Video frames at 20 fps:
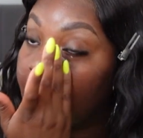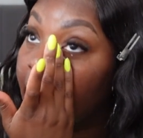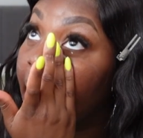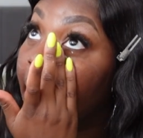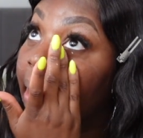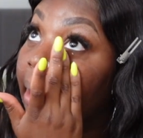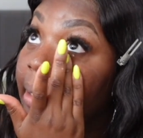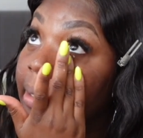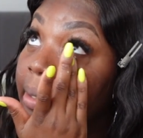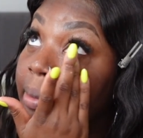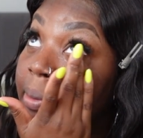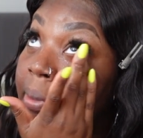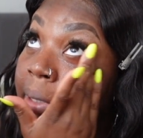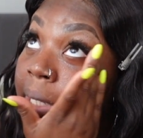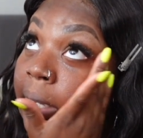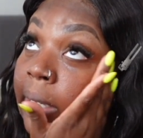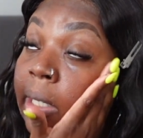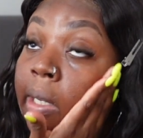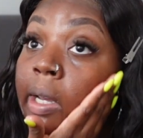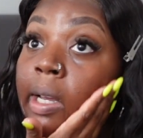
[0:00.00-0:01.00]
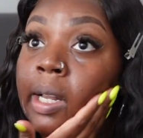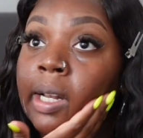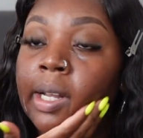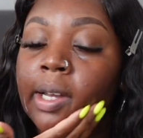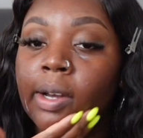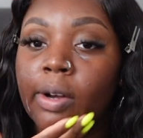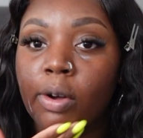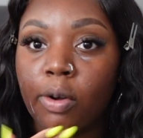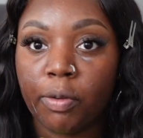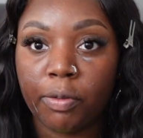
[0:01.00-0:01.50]
Like, as I was saying
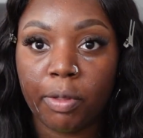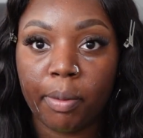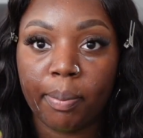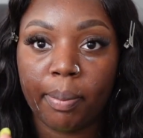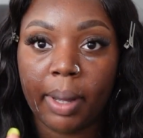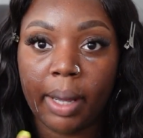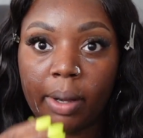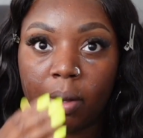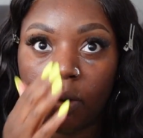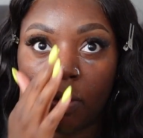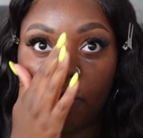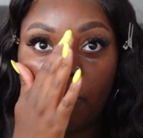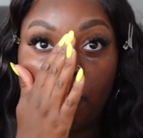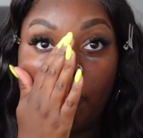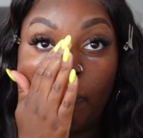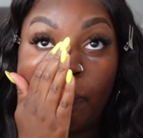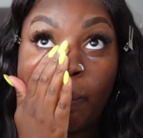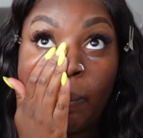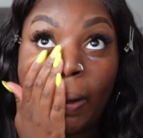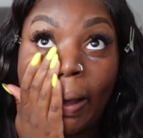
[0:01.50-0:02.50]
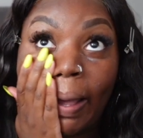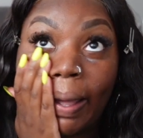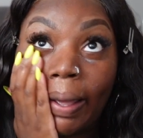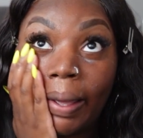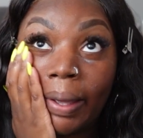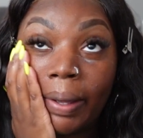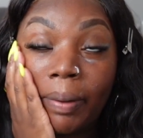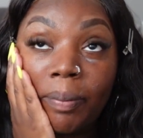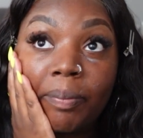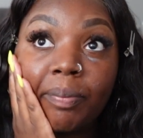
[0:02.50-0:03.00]
earlier, off the back of
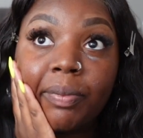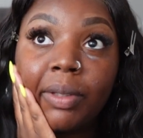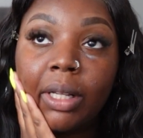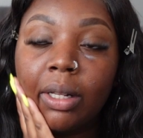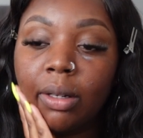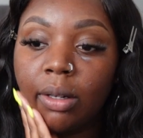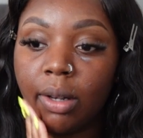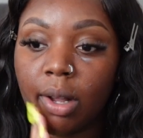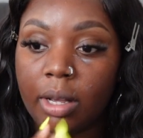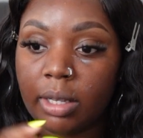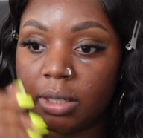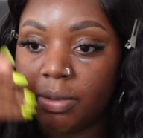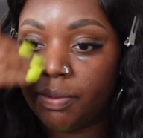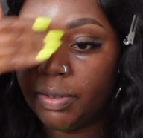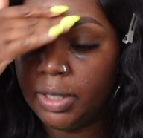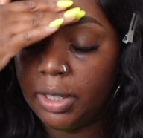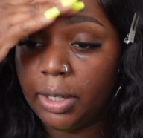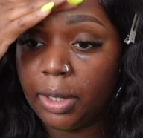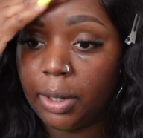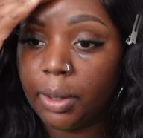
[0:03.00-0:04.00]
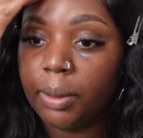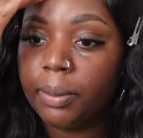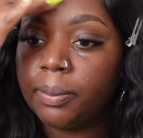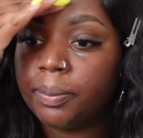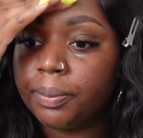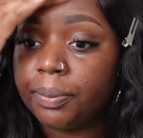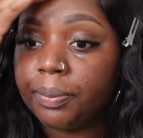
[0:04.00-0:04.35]
my last video,